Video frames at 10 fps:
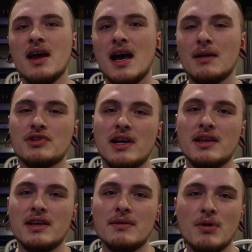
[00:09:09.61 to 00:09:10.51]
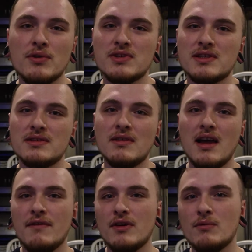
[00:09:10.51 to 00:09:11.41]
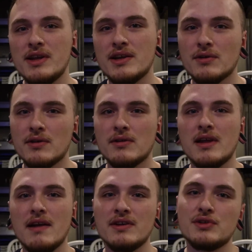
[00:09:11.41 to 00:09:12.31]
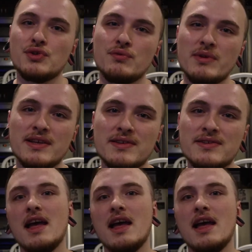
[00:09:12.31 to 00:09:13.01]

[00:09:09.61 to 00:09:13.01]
I'm trying to post every week or every 2 weeks,